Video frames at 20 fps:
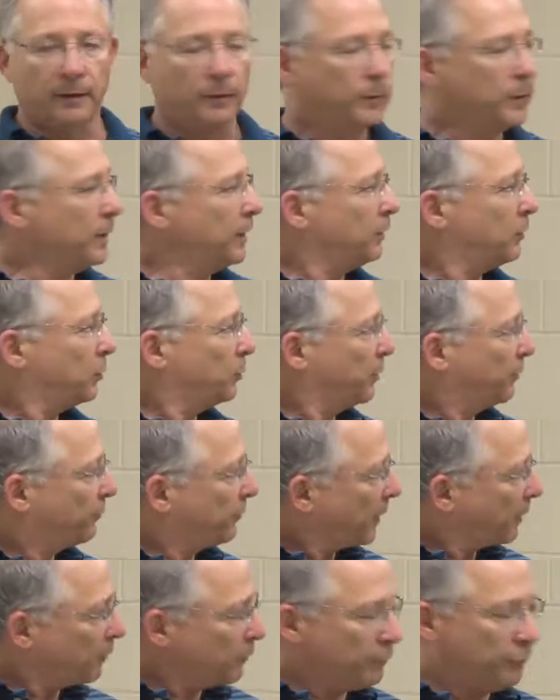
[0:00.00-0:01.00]
We need to be
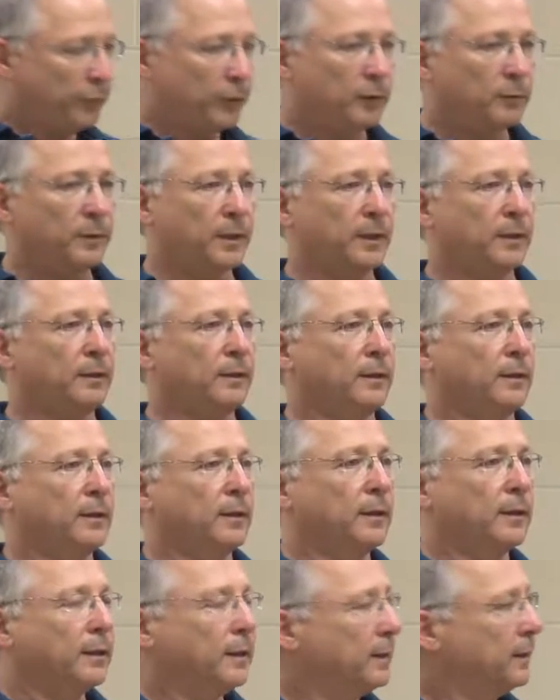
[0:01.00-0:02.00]
very formal,
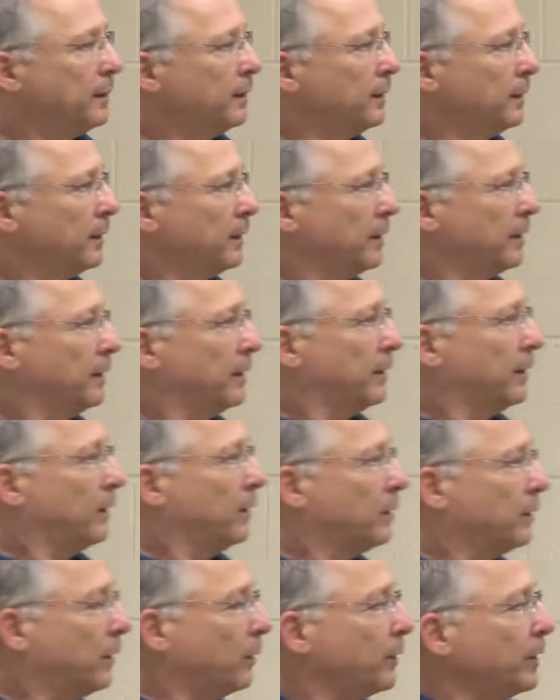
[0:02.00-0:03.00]

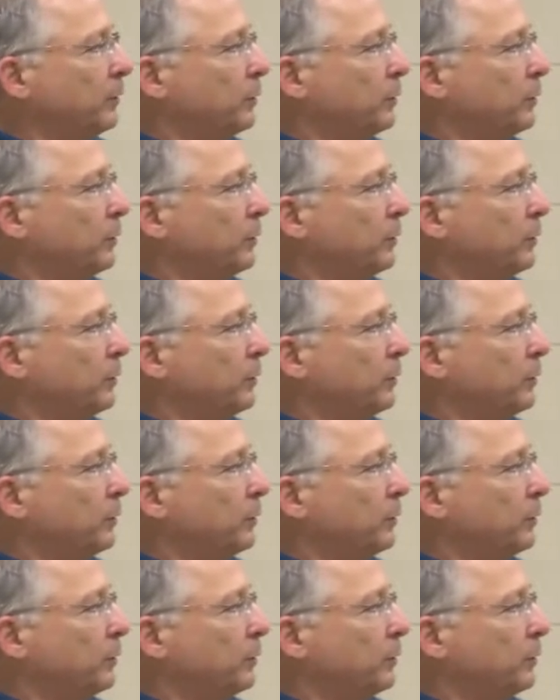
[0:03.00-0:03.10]
Although